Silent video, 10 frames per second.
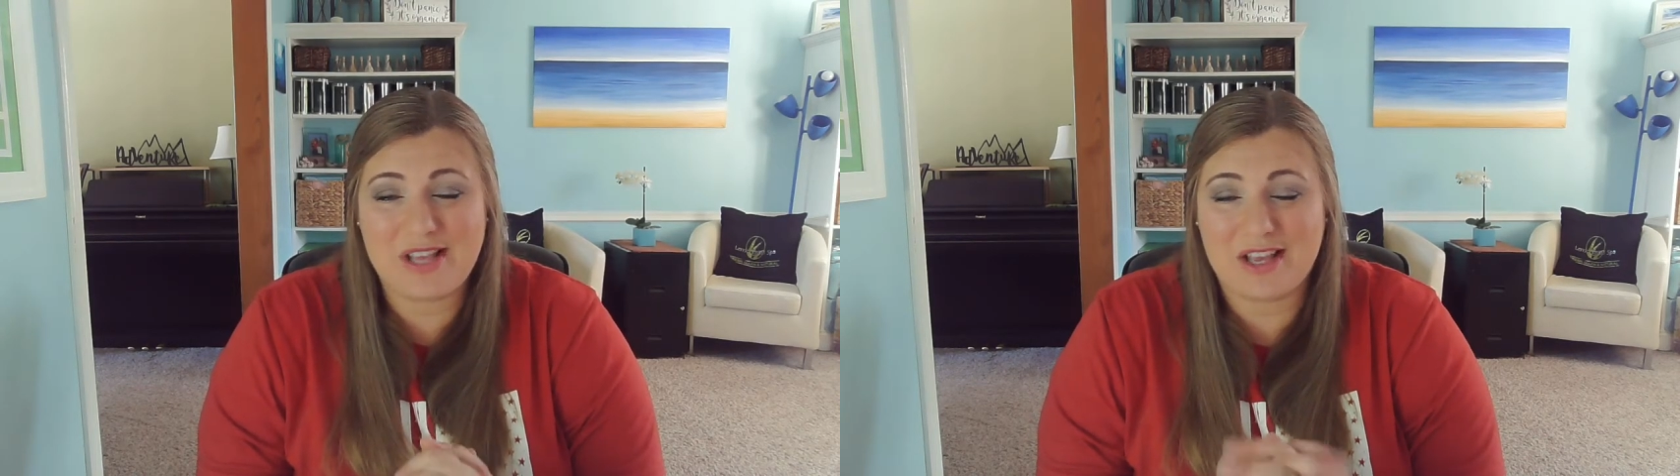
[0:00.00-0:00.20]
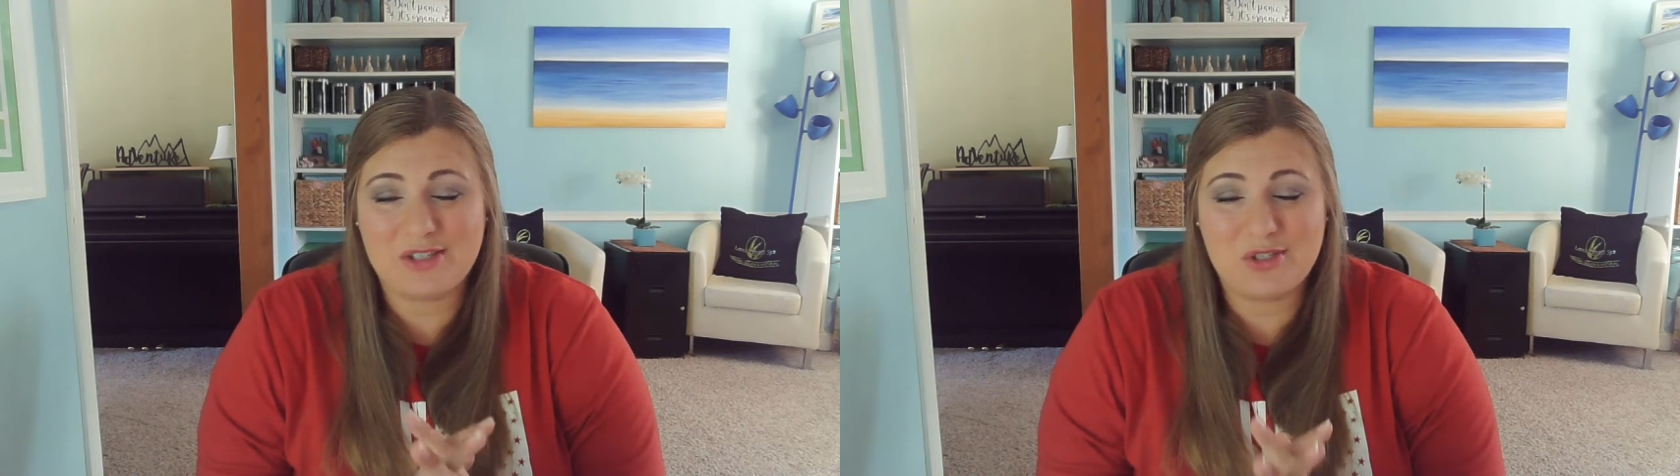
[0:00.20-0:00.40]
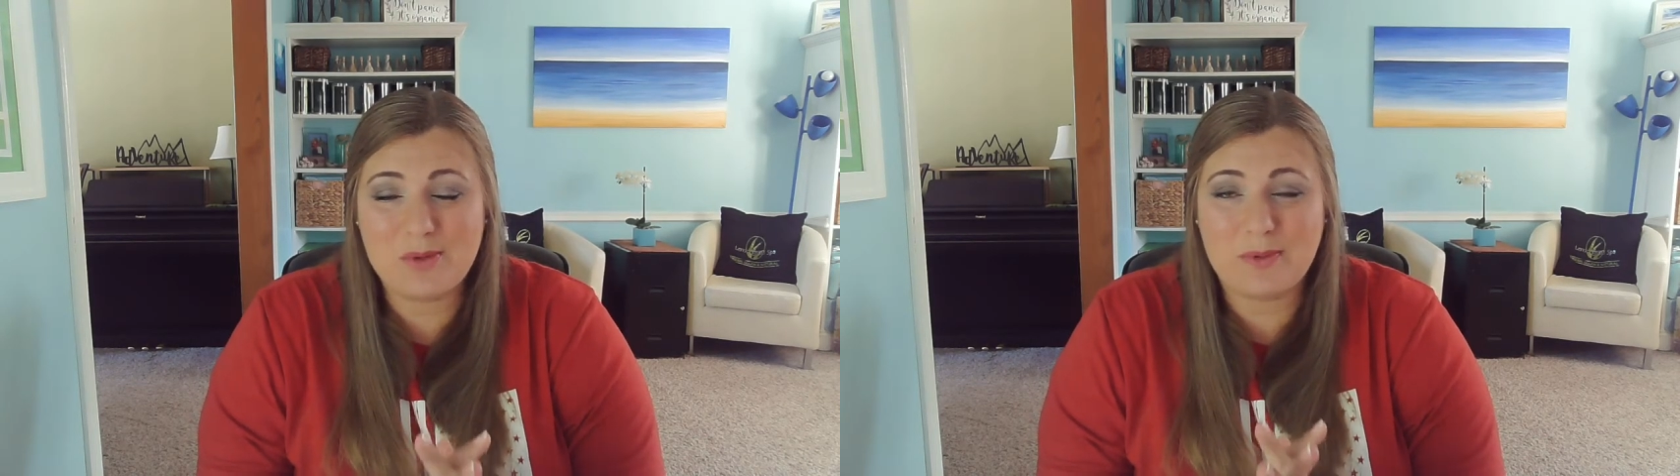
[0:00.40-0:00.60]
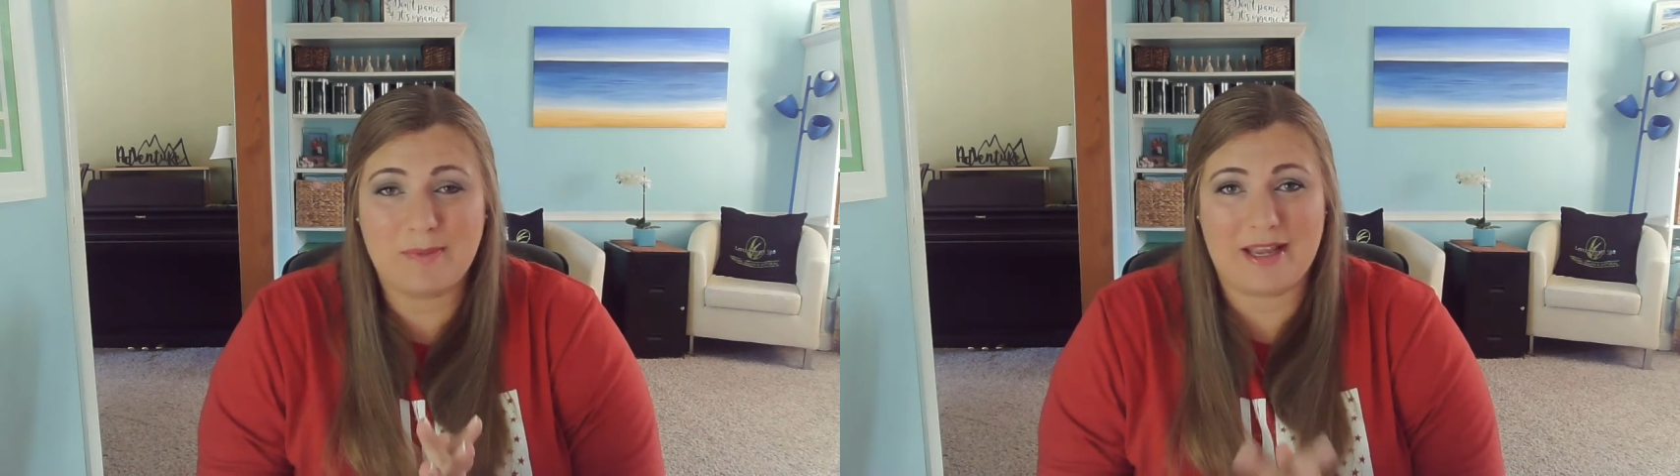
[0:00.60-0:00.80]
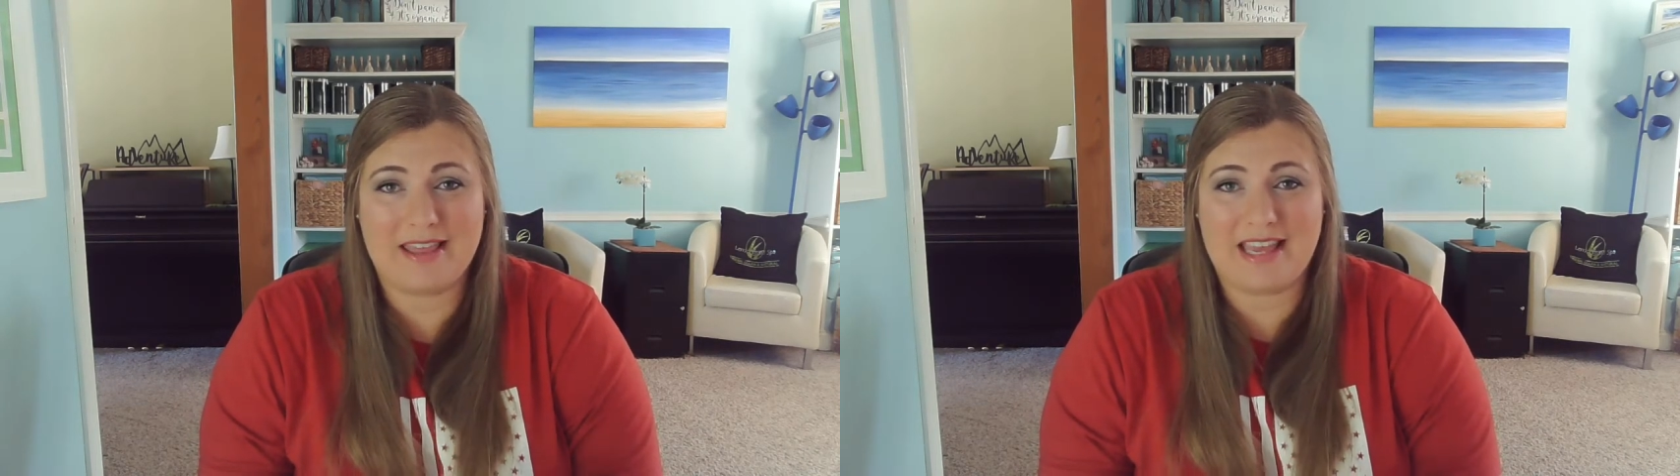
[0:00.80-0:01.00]
a super
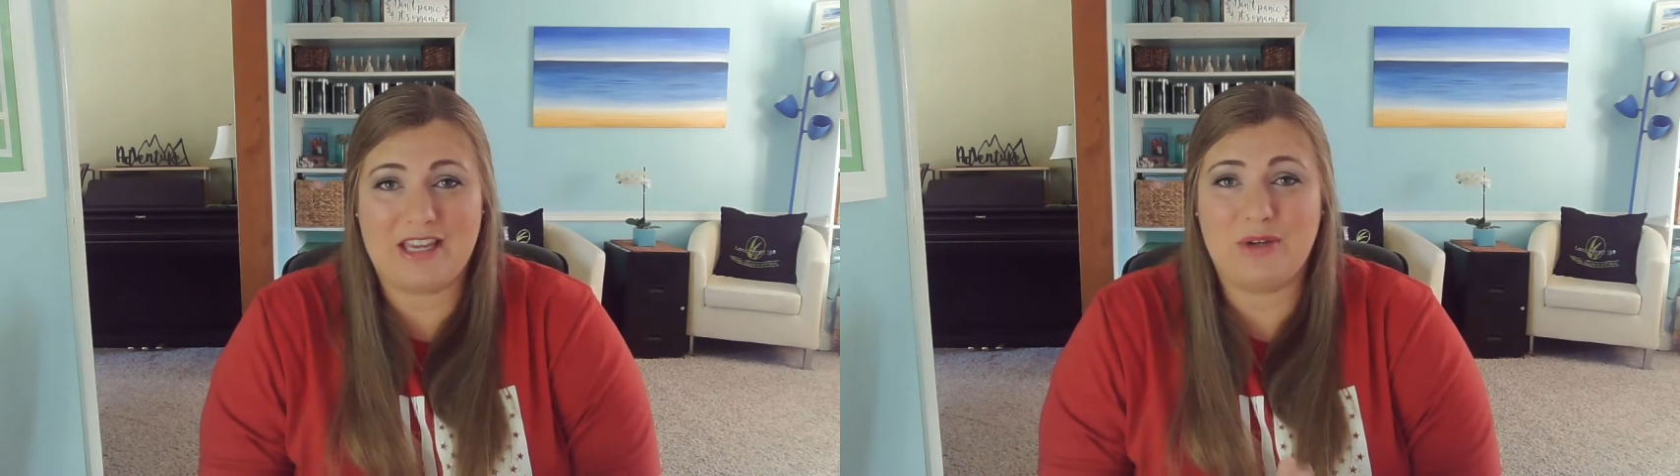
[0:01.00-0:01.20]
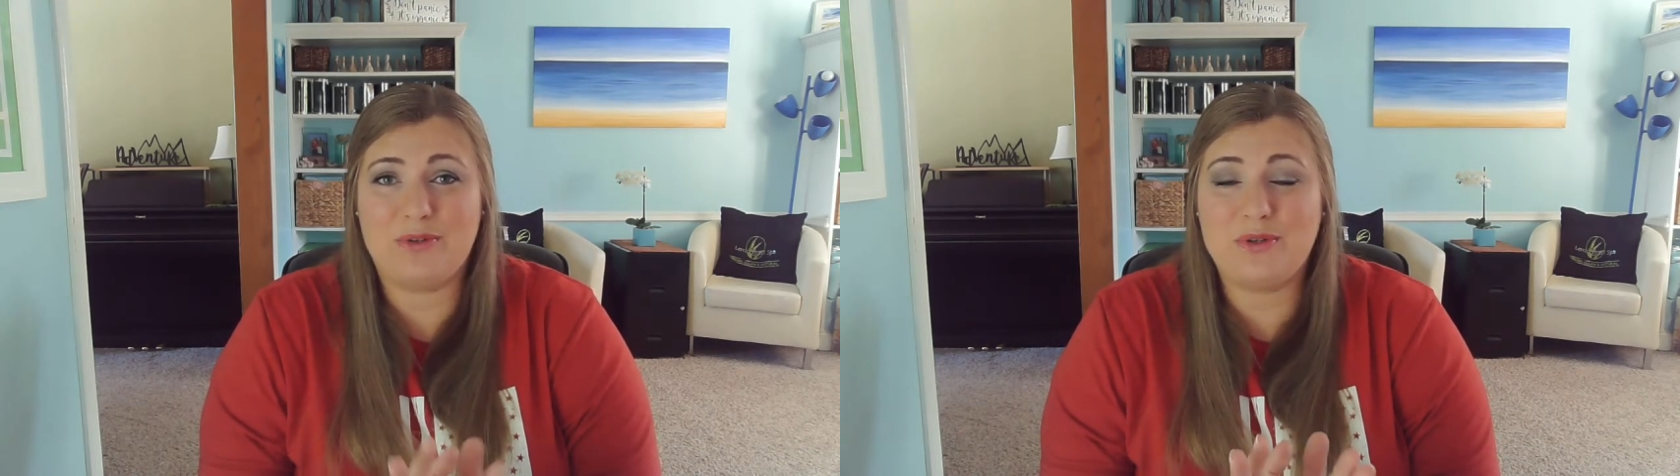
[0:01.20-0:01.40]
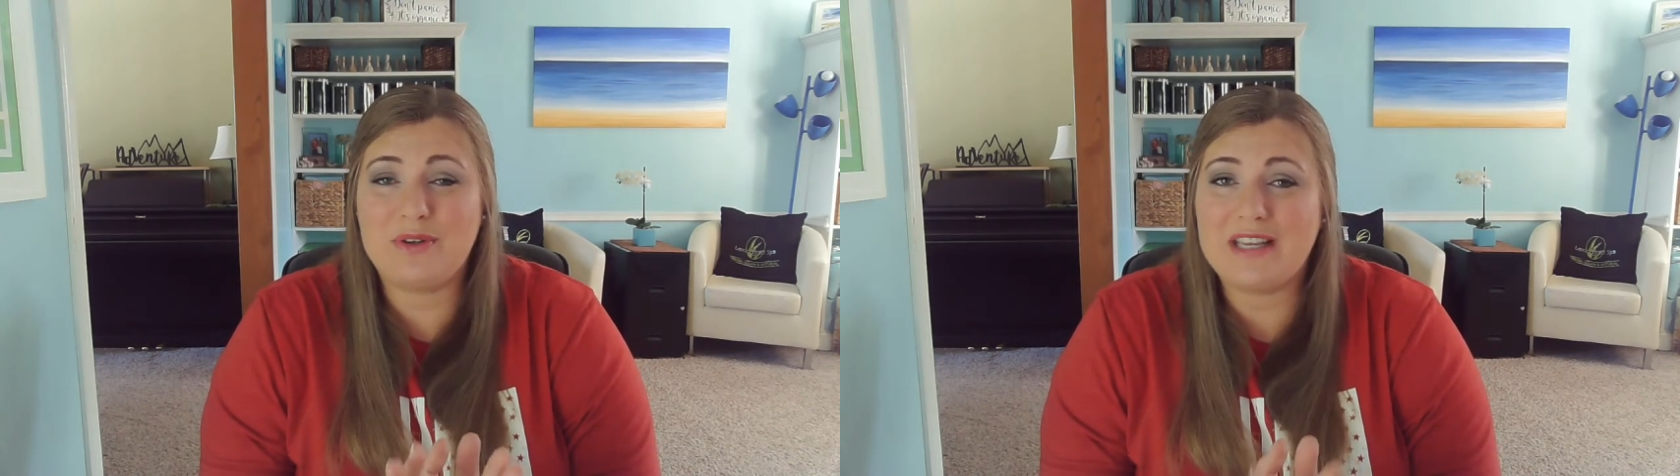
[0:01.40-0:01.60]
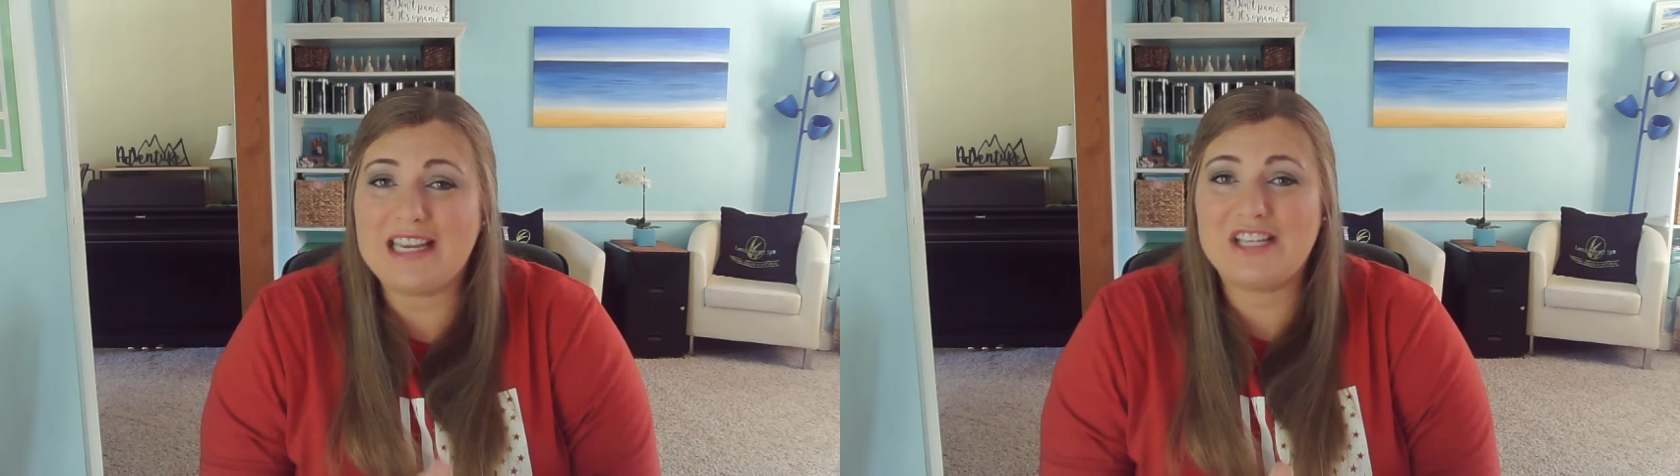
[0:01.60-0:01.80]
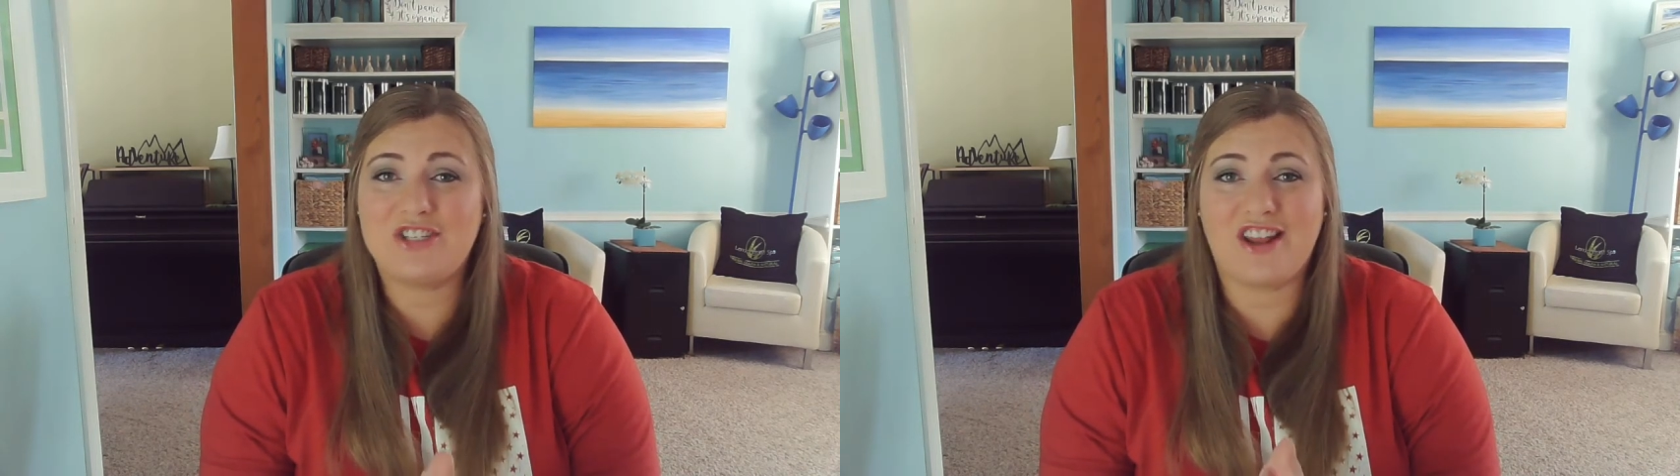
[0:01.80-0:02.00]
big thank you to
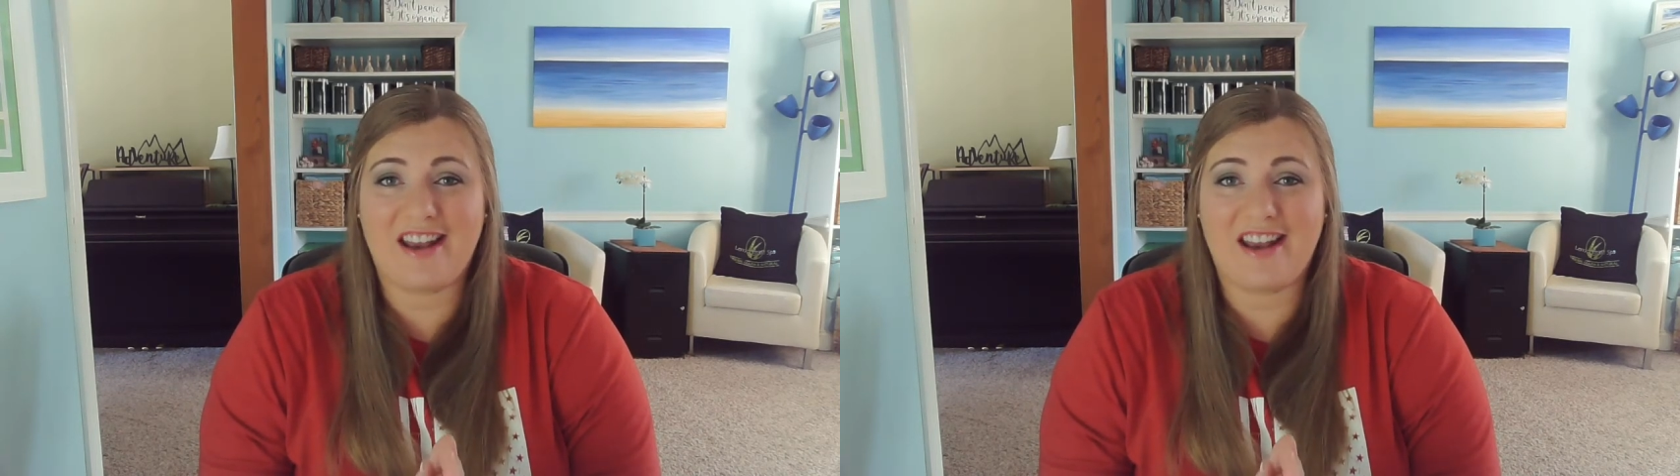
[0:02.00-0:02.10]
each and